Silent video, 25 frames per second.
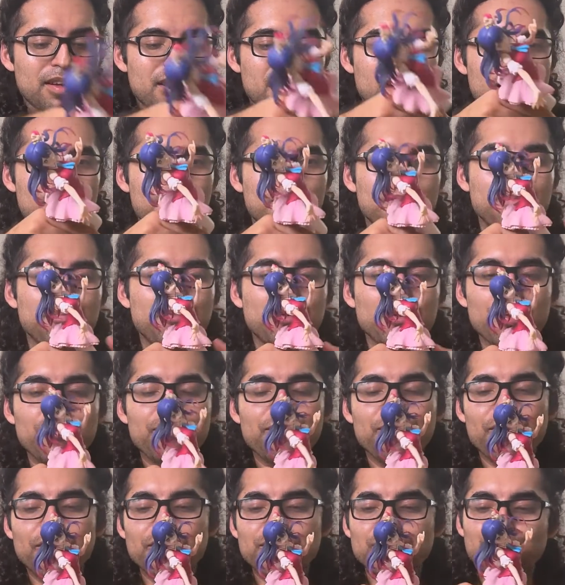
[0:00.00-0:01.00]
I'm gonna put her
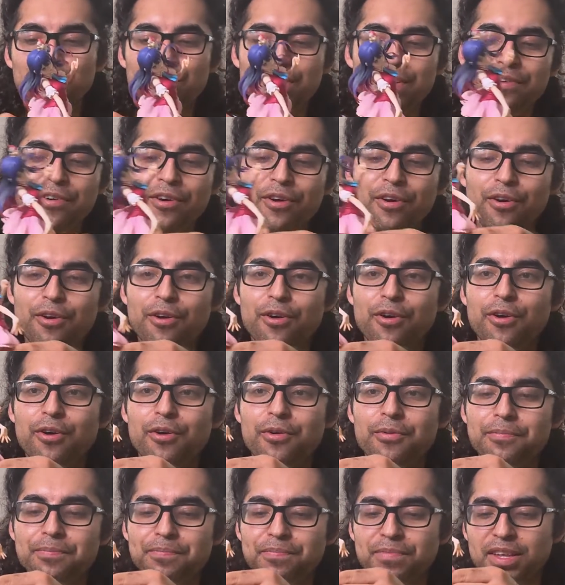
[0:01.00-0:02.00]
first with
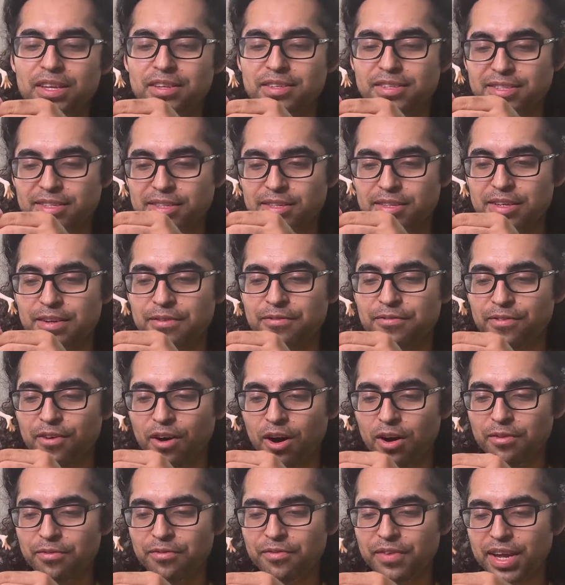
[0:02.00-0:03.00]
her
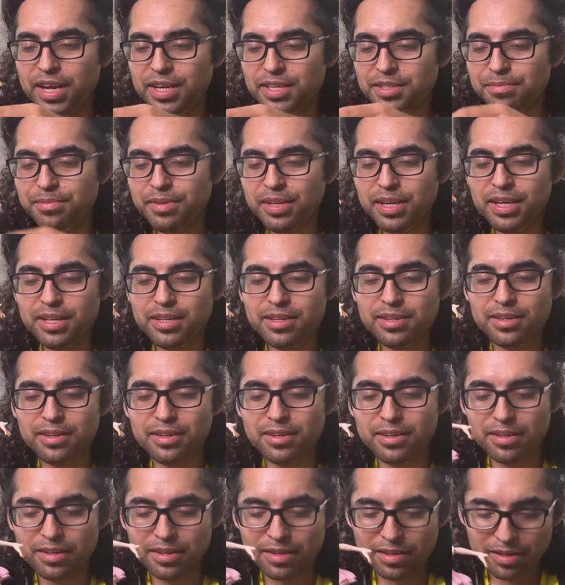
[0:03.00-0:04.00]
default faceplate.
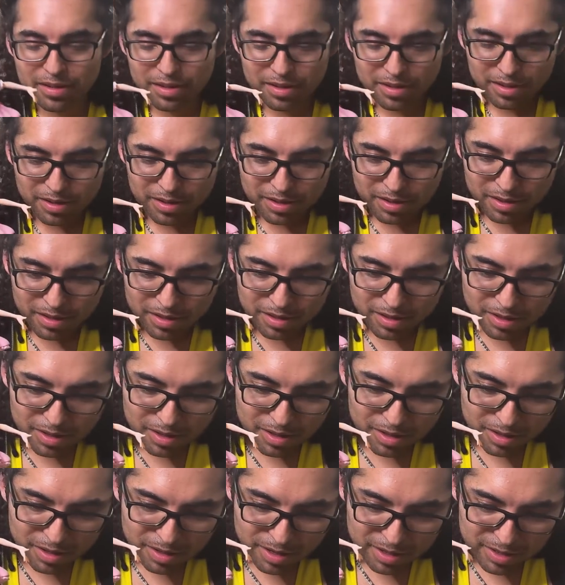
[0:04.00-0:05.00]

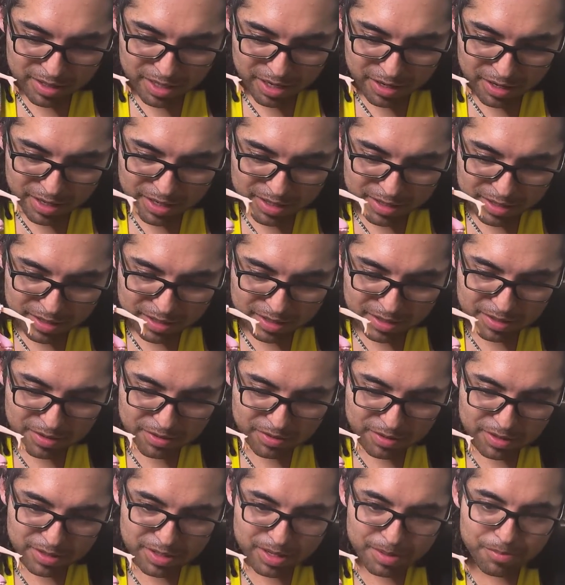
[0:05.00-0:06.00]
Let's see how easy it is
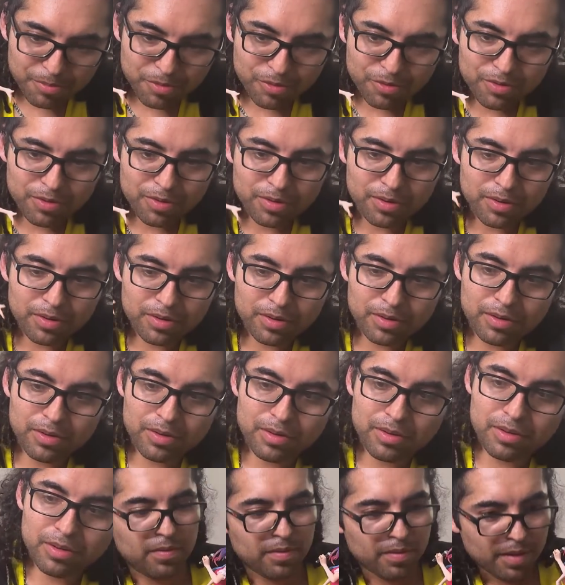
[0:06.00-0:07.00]
to assemble.
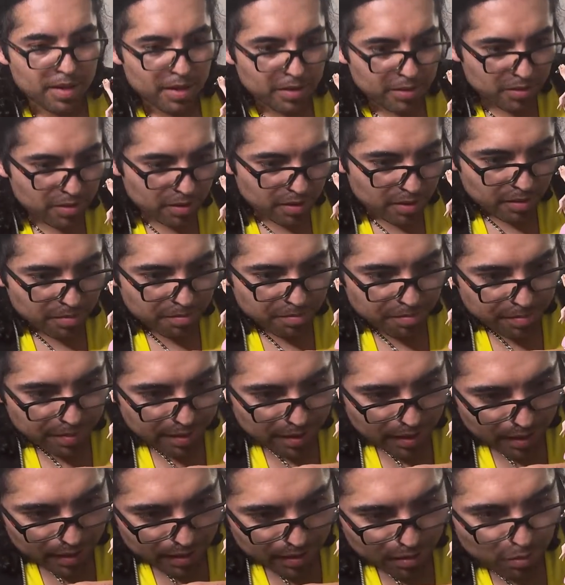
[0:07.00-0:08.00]
That took a
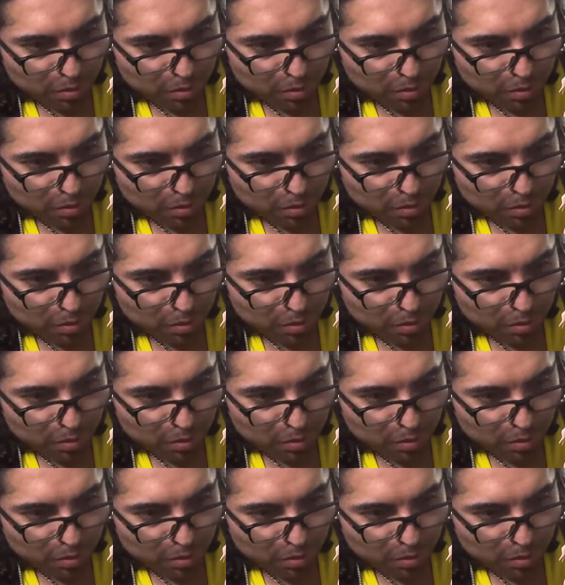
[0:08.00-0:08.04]
bit.